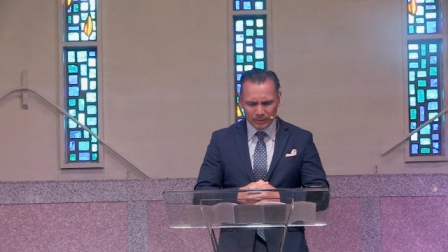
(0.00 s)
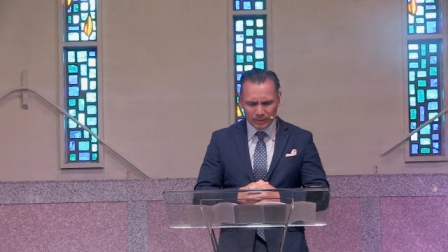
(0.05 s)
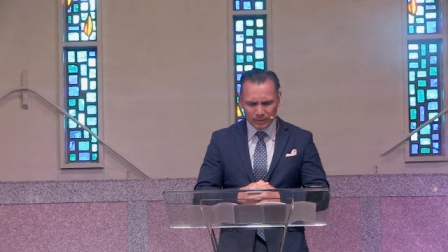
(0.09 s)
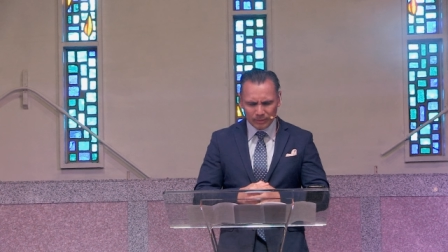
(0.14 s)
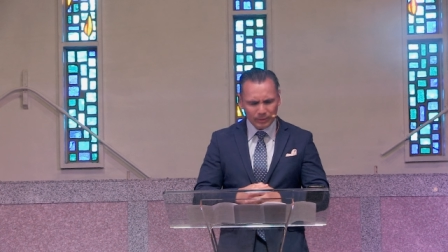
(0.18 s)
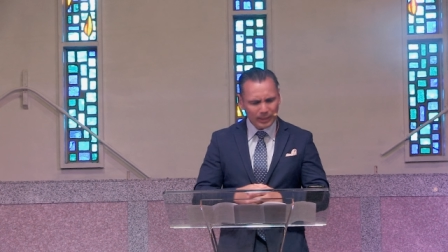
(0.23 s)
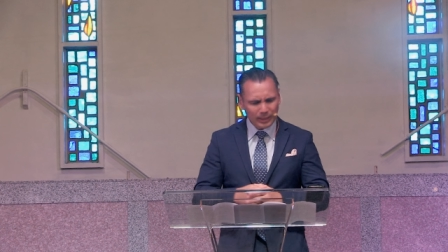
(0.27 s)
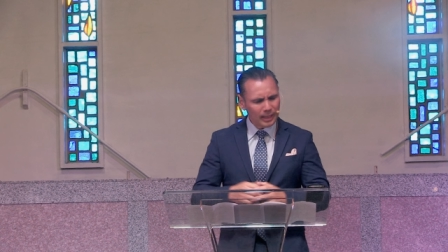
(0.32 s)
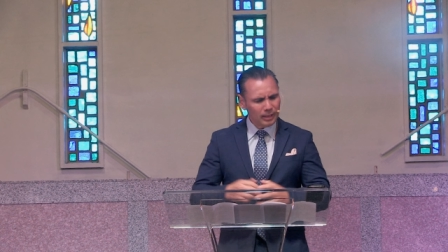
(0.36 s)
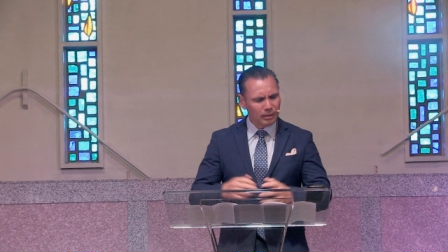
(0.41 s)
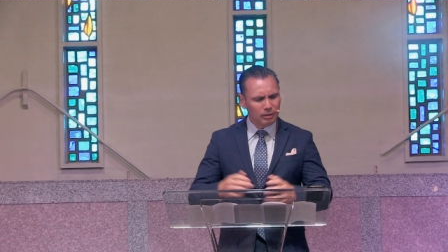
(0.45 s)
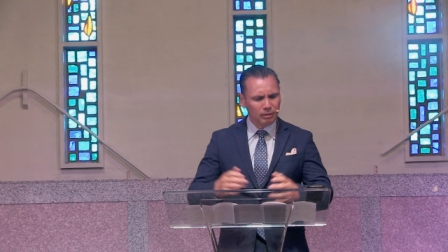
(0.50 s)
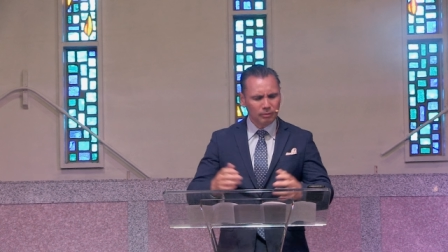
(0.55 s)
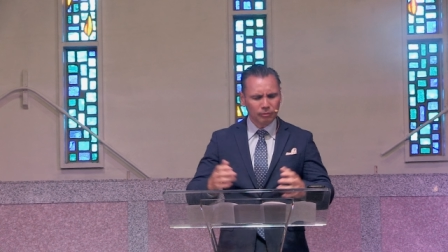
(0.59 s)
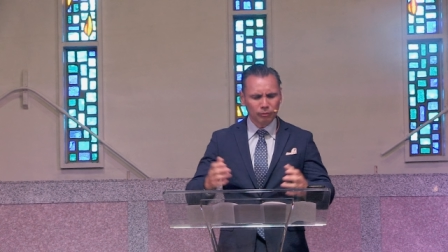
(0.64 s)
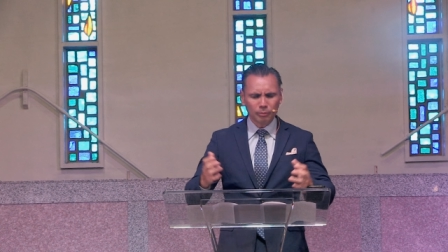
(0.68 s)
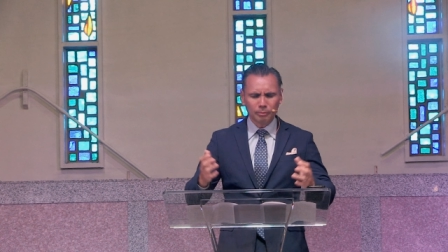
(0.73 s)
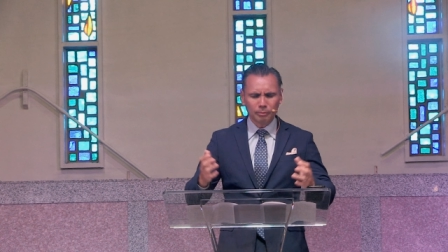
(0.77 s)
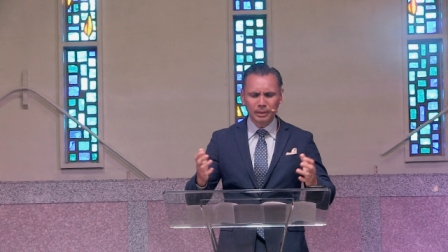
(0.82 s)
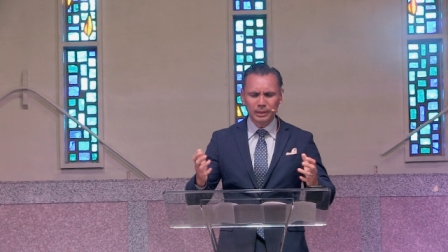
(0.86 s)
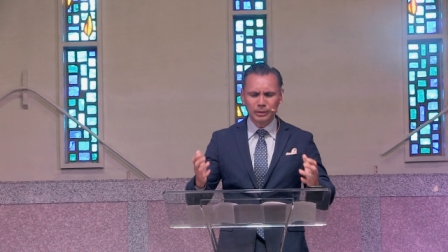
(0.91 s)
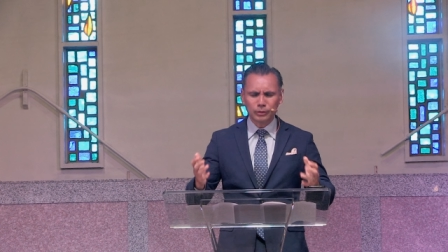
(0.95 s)
Thank you
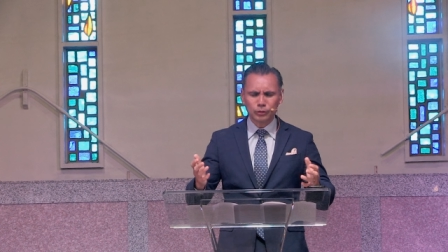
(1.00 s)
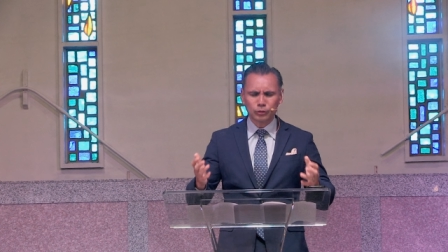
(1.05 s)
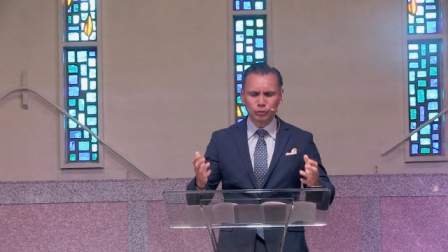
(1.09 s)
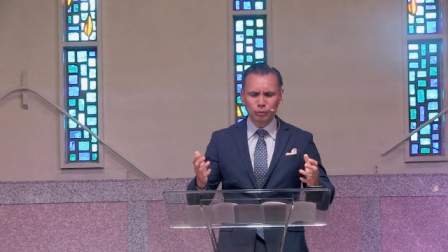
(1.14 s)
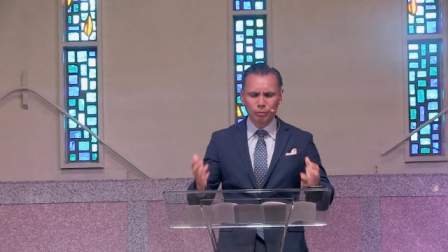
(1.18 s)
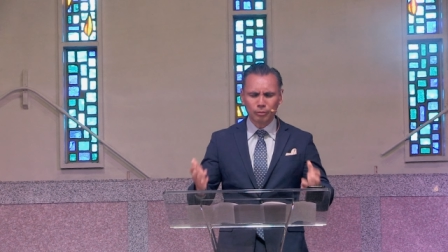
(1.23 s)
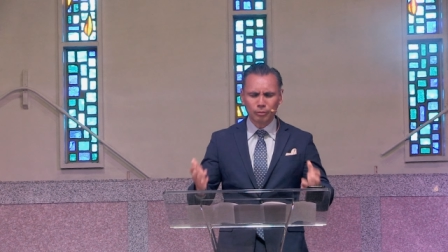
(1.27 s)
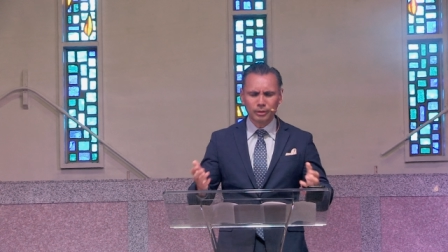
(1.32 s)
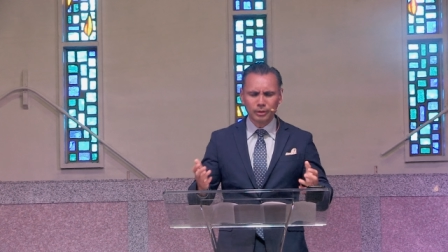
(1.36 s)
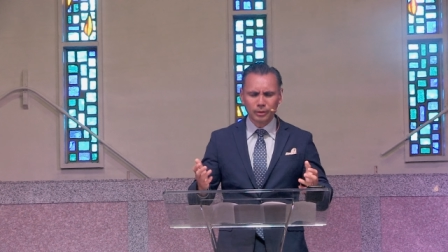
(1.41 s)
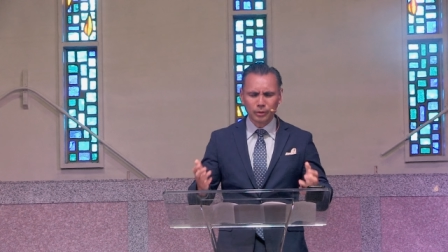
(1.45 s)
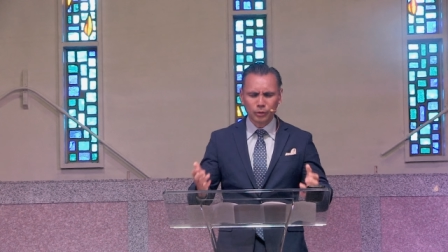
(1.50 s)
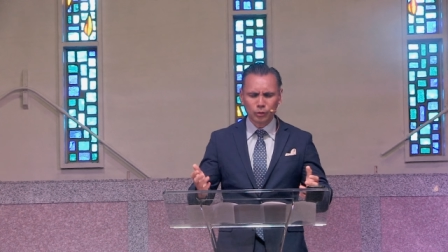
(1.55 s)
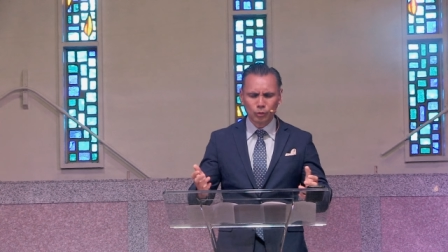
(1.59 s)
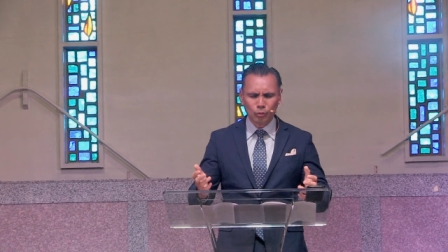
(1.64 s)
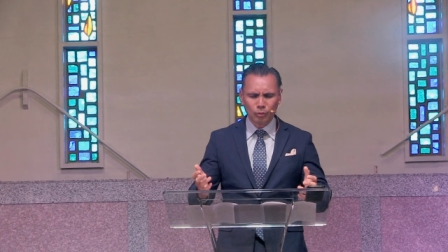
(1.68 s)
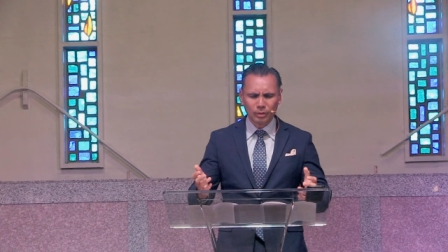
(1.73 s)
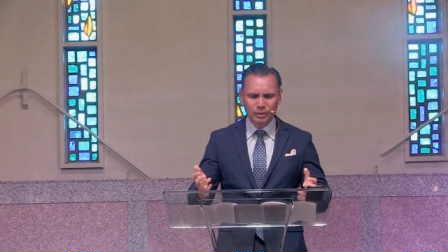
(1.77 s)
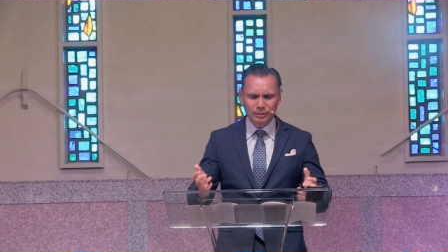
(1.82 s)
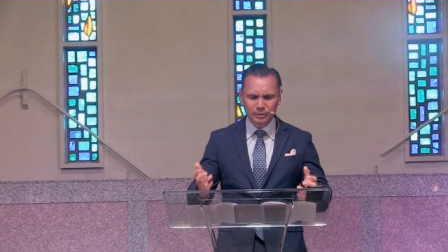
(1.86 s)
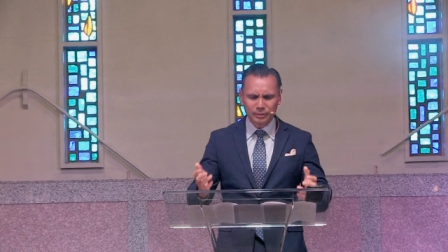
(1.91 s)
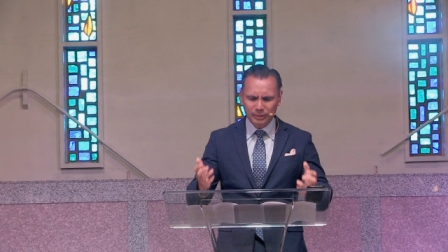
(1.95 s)
for being so good to
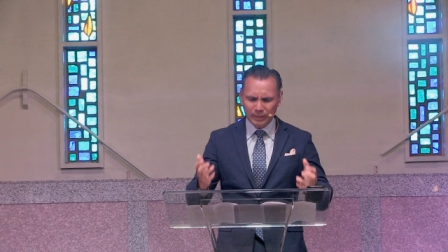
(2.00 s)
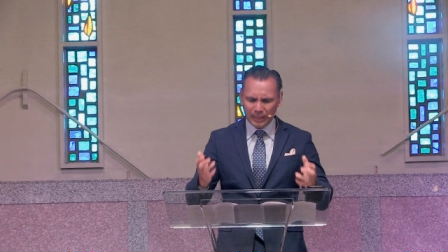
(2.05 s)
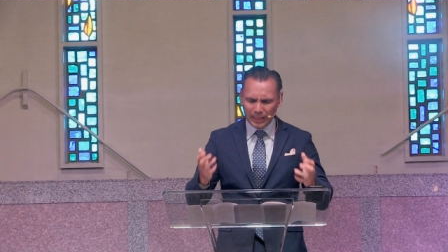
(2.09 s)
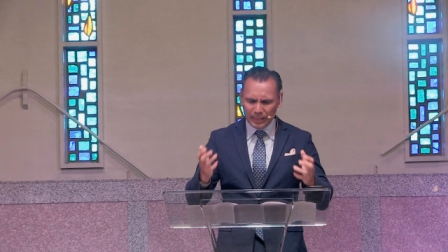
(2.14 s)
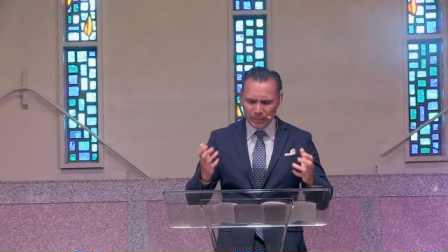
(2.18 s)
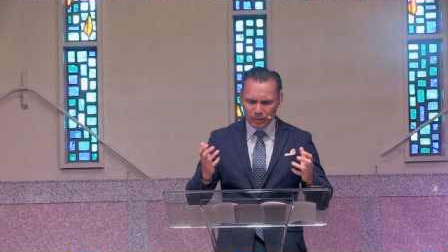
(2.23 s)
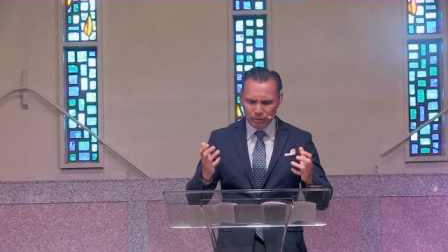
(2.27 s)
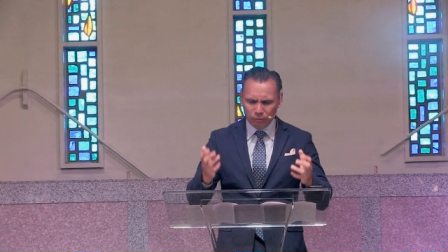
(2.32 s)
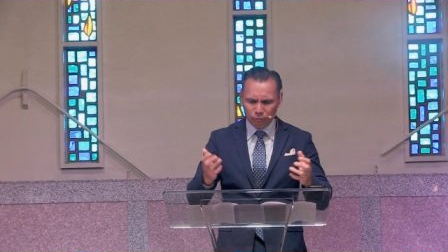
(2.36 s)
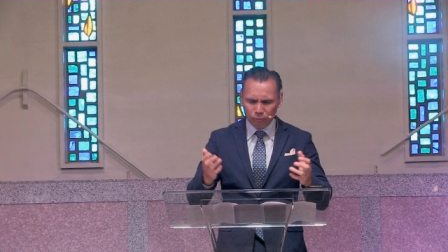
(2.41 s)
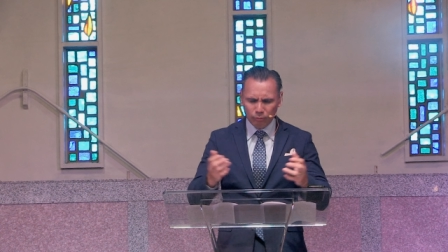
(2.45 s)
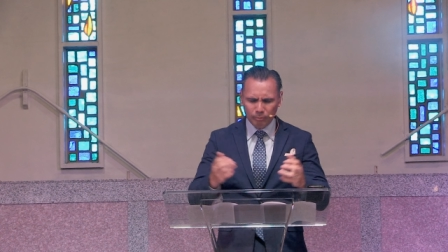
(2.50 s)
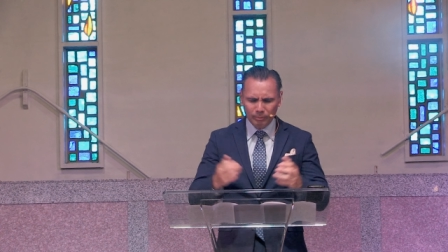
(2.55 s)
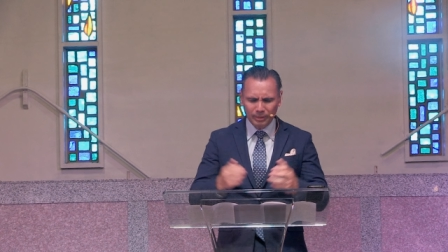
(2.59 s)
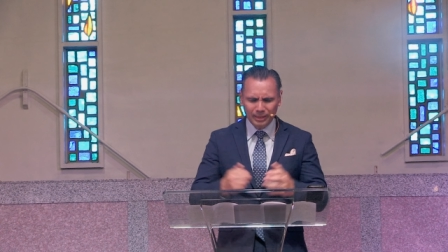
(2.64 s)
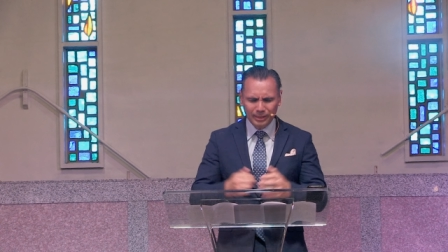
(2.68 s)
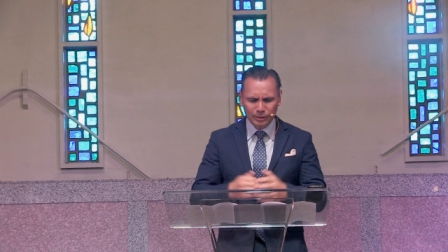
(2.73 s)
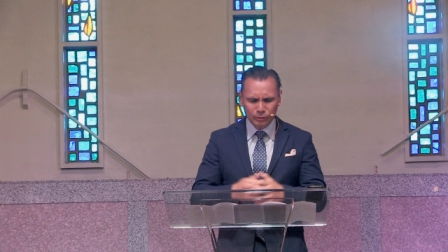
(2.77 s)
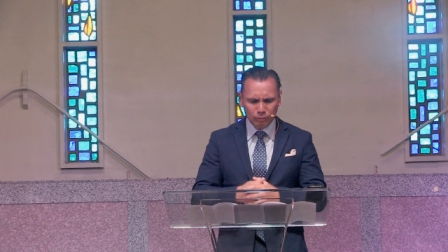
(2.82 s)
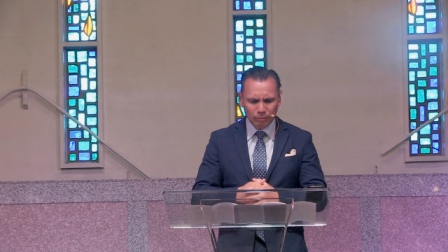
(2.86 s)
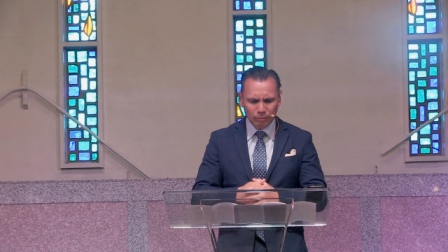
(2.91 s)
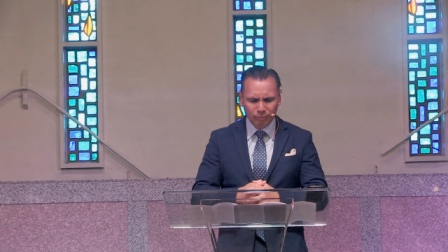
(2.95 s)
us. Thank you for
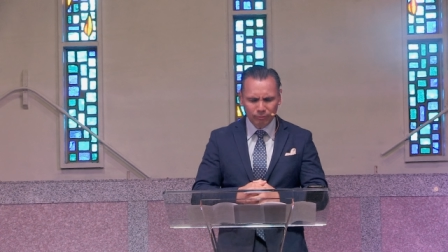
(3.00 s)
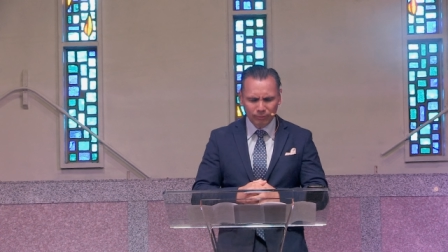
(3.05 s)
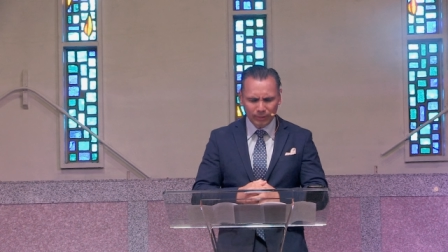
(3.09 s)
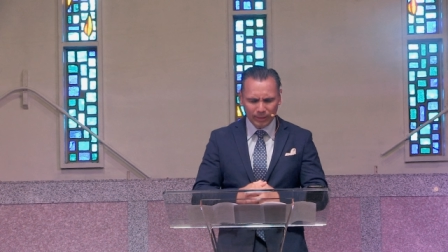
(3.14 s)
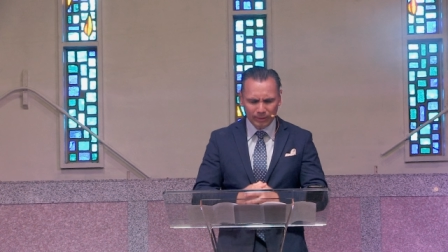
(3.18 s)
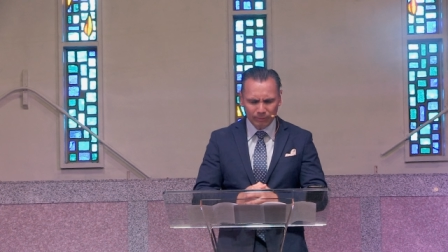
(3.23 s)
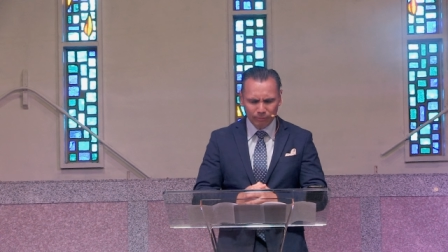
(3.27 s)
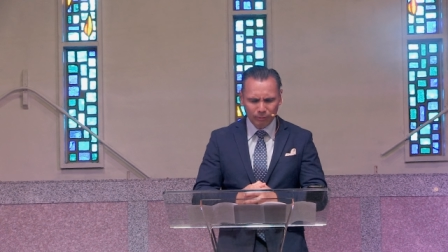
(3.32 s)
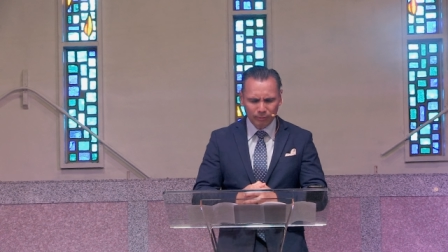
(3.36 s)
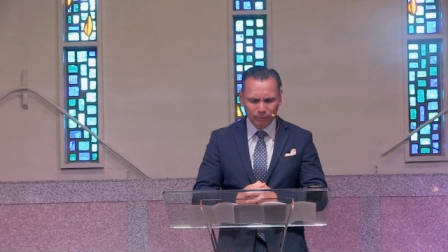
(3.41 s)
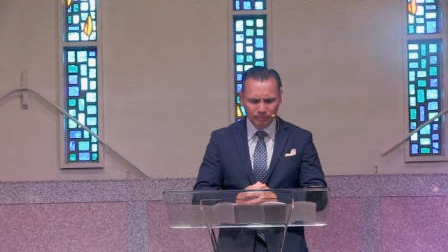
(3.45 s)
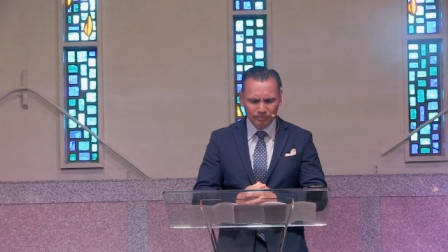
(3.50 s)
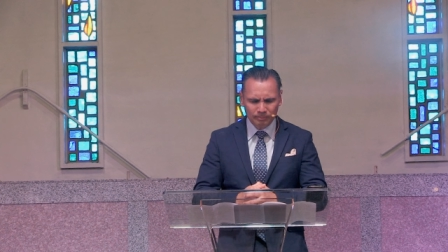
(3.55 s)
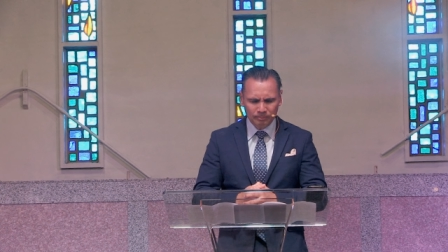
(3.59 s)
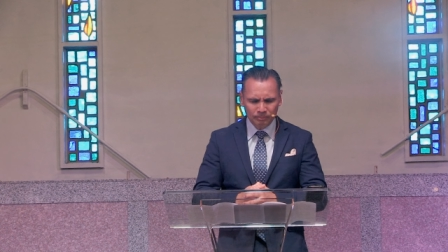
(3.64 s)
being so faithful.